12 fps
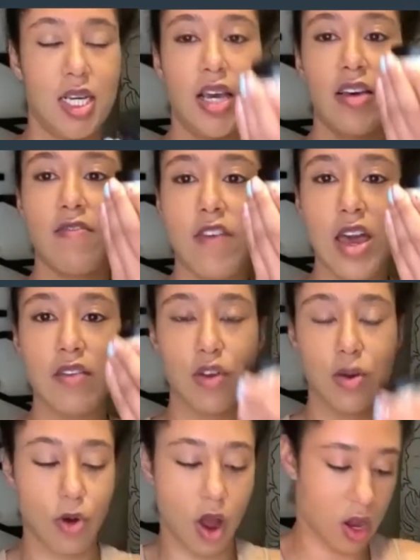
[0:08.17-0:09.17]
It has
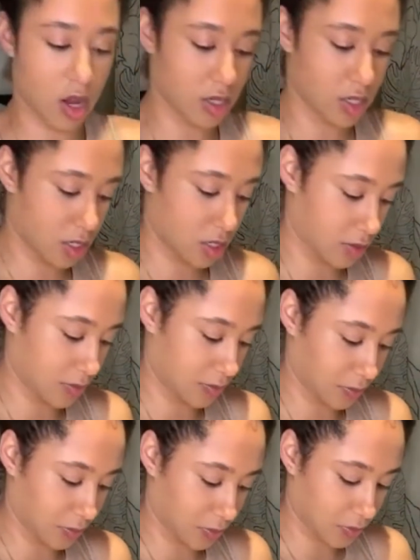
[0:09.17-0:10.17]
no color
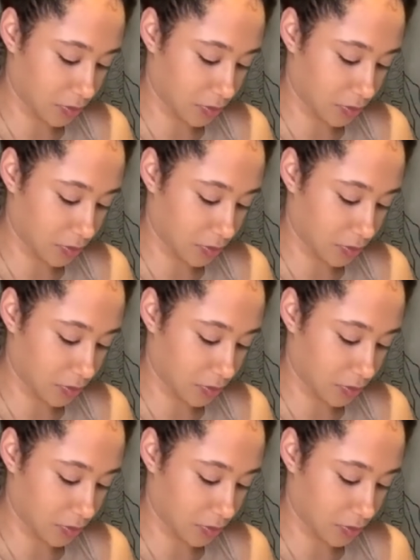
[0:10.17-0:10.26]
whatsoever.